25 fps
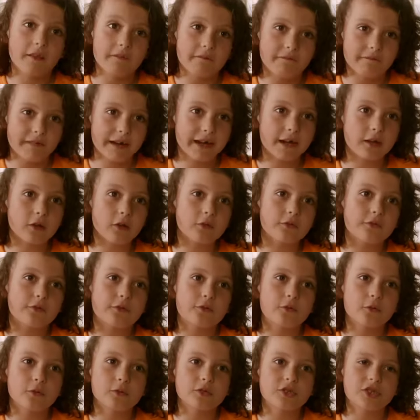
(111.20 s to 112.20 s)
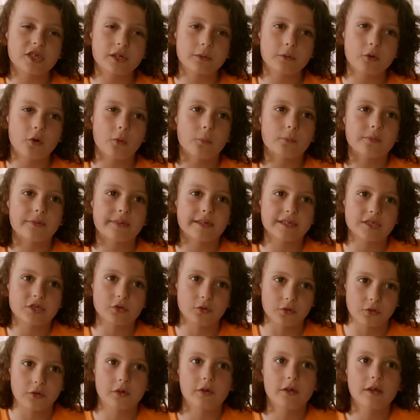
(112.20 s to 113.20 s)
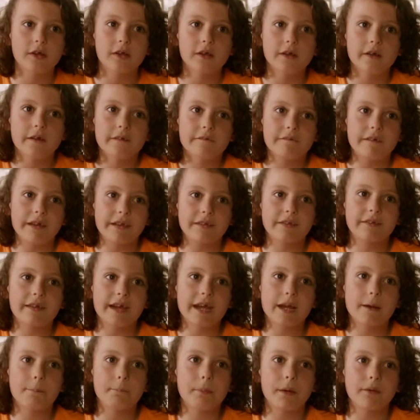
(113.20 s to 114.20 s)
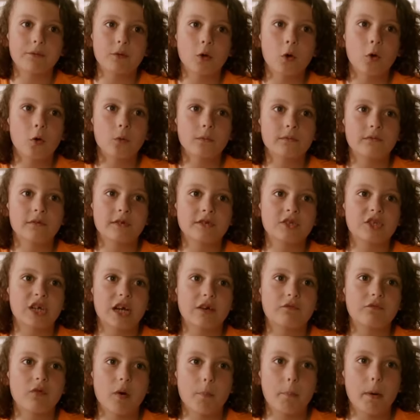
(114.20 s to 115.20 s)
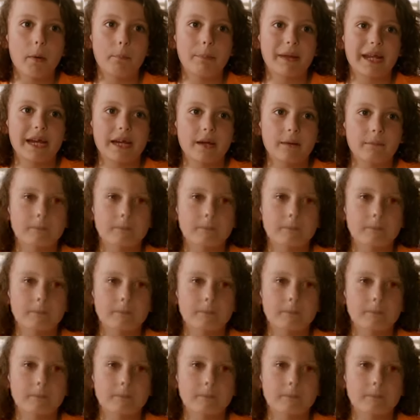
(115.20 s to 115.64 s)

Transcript: Winkloss do gym competition. Then take bus home to Czech Republic.